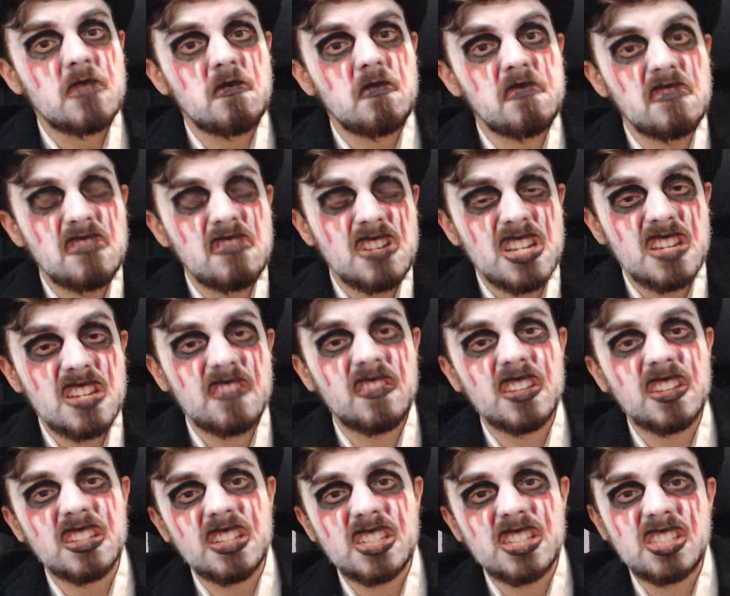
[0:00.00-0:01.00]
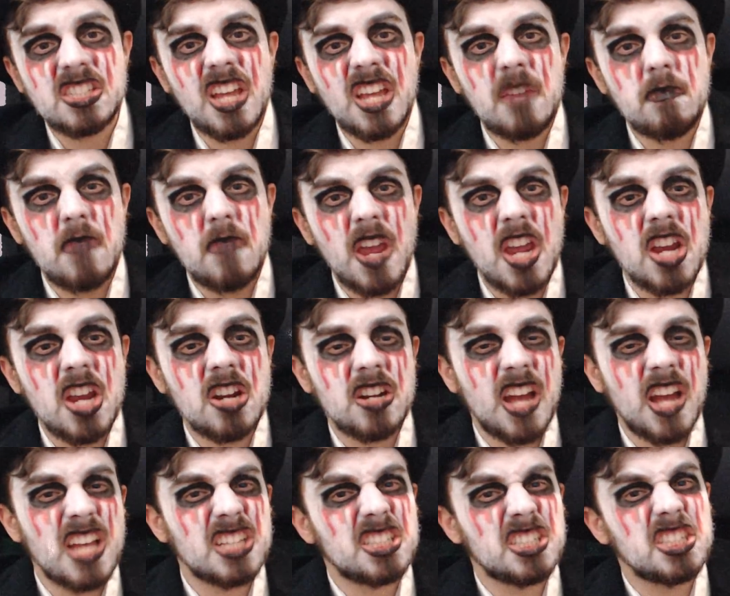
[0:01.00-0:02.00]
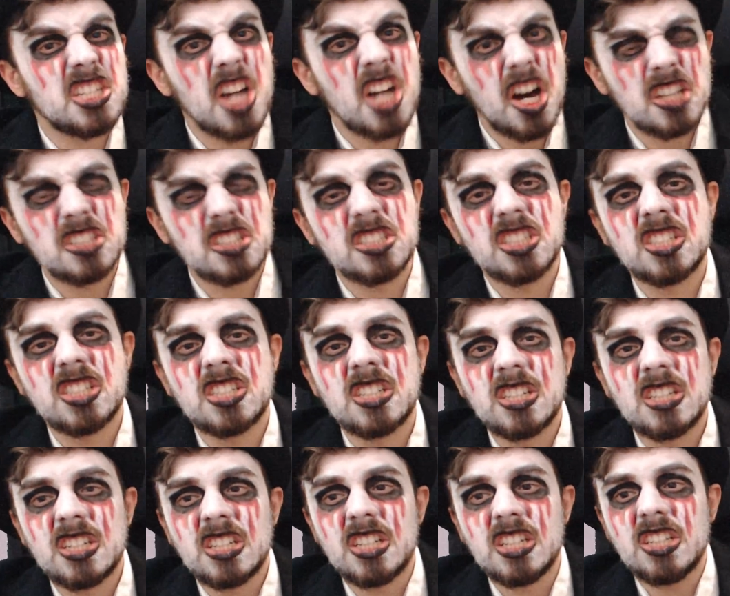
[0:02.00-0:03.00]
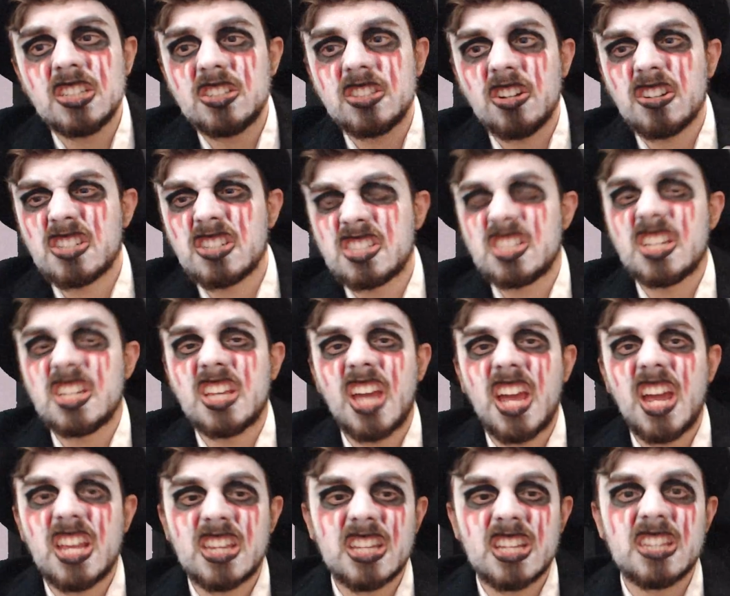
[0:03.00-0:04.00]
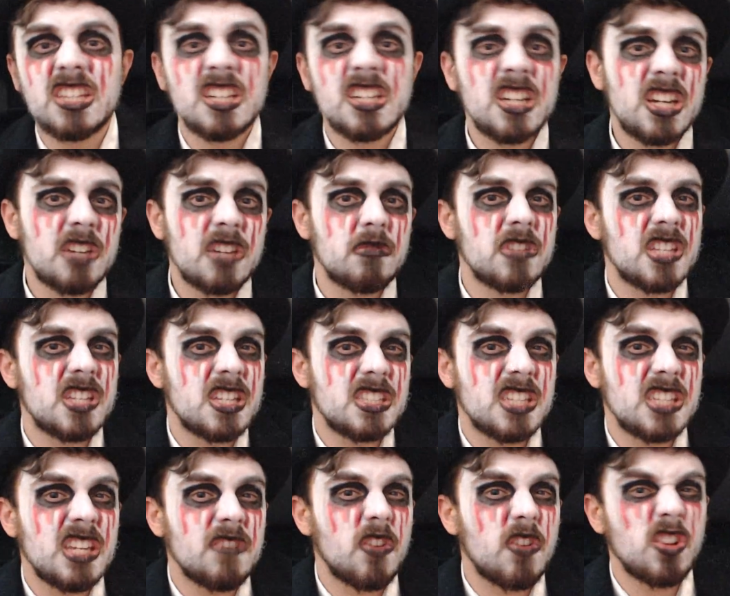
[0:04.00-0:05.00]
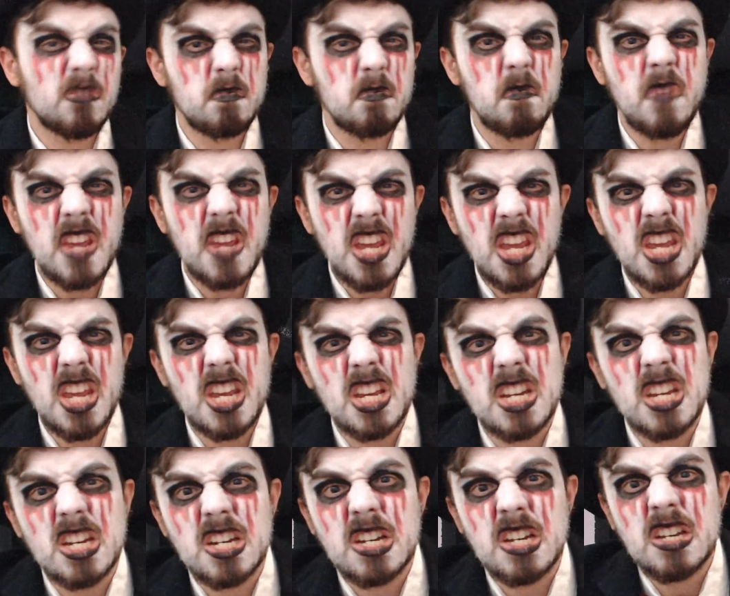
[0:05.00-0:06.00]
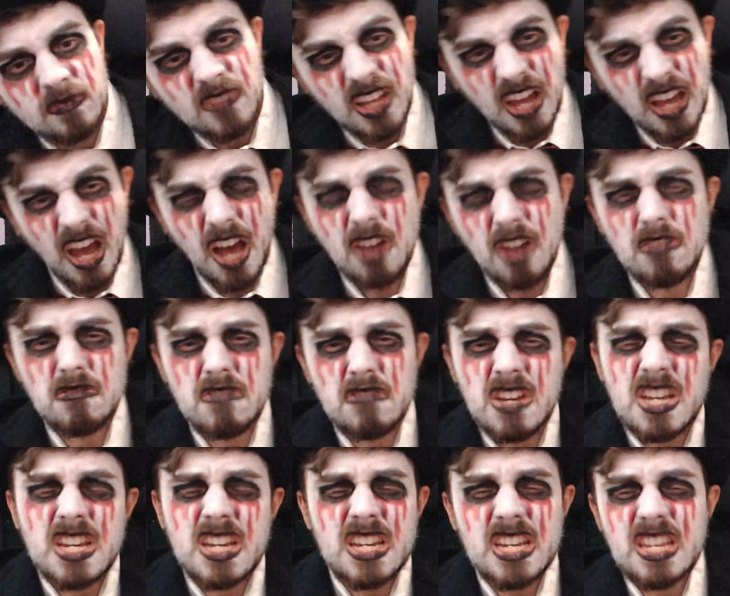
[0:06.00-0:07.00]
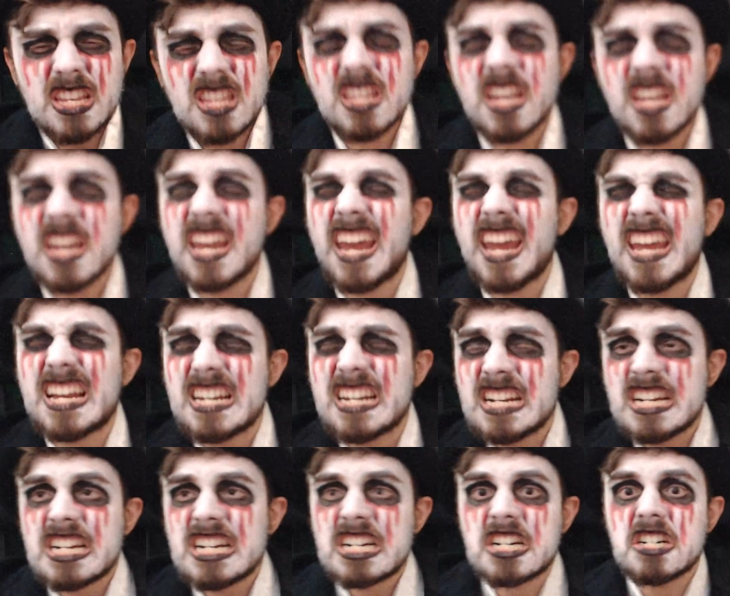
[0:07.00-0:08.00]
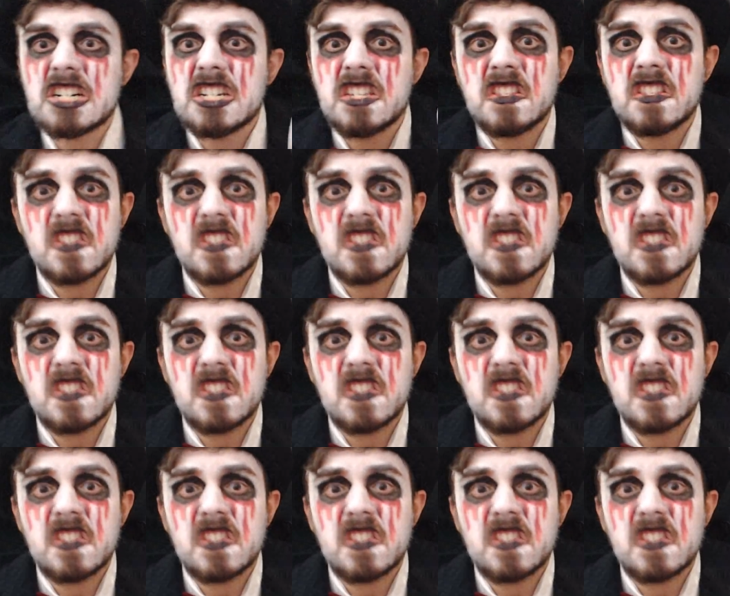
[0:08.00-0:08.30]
breathe the same air as the others, intoxicated with his evil being? How in the hell could he